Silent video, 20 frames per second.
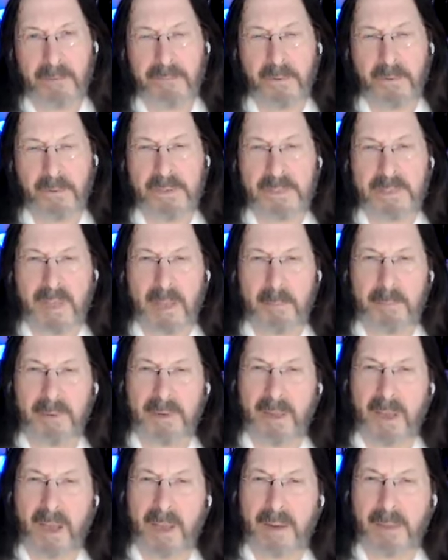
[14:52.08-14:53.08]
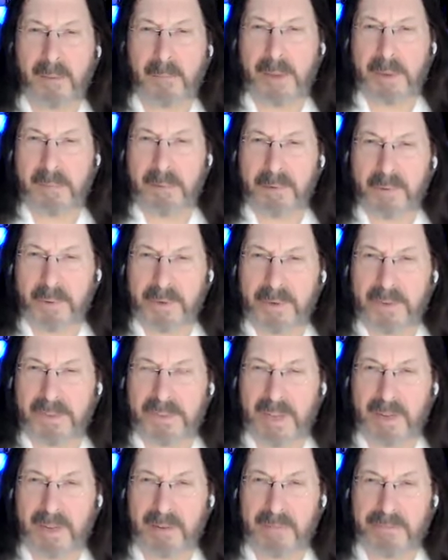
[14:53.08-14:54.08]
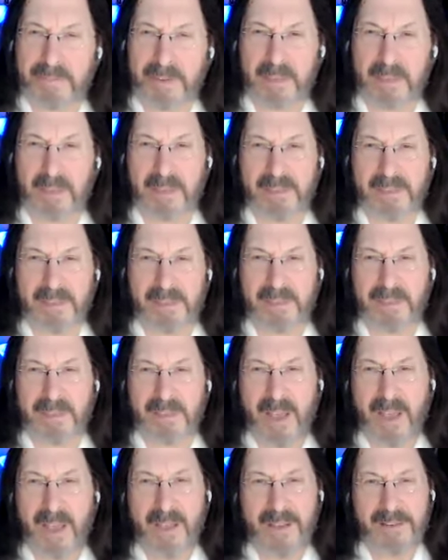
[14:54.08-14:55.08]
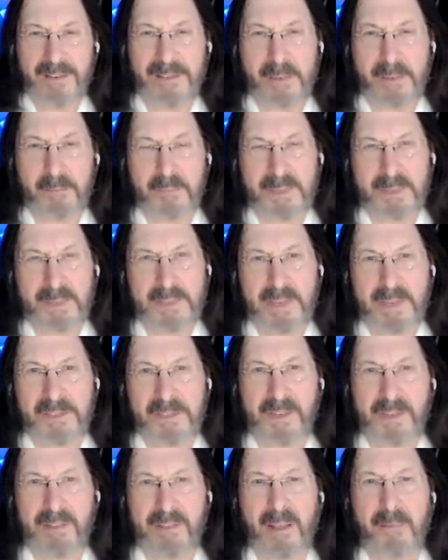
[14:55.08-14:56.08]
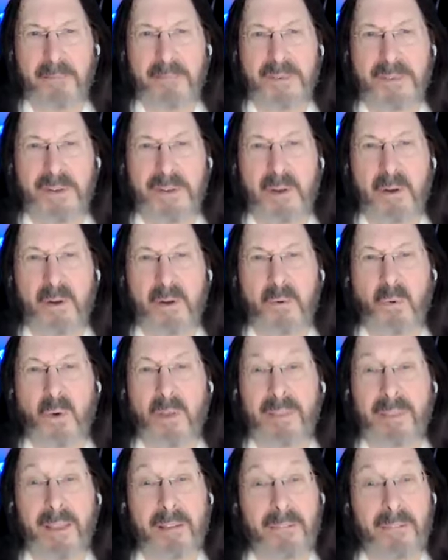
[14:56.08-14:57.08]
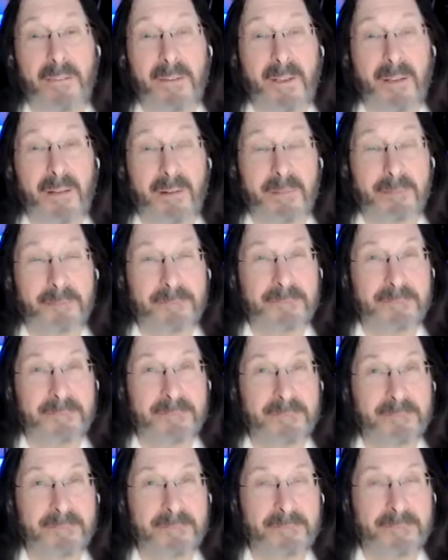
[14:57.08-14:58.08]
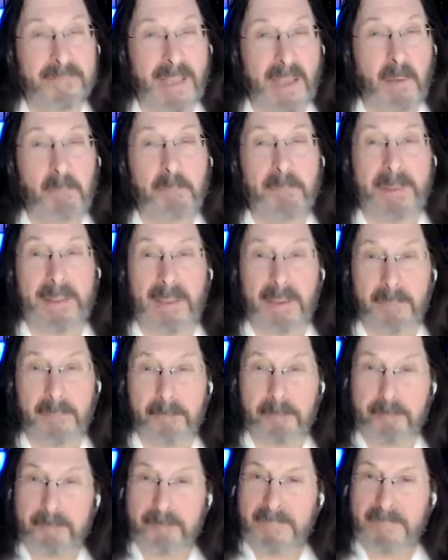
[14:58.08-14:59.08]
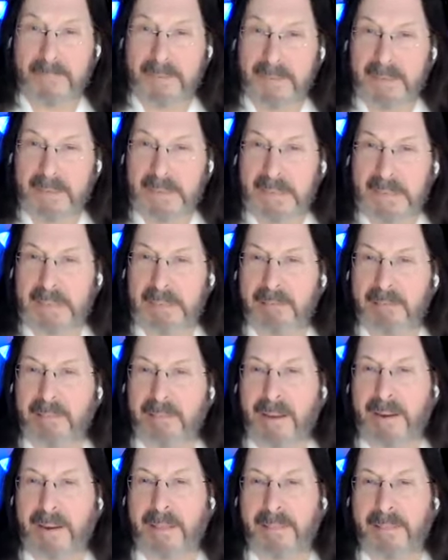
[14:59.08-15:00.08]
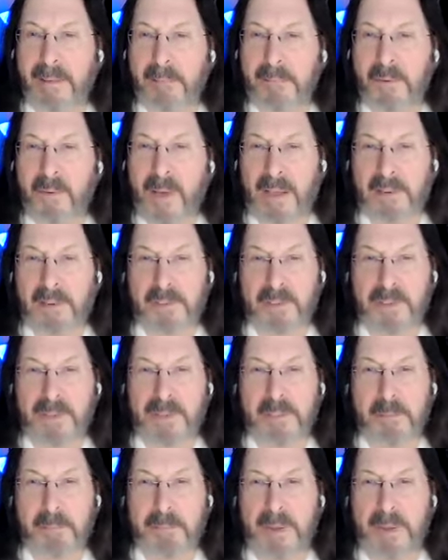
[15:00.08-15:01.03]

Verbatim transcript: The first step in guiding people to understand feelings is simply teaching them to know what they feel, helping, inviting them to actually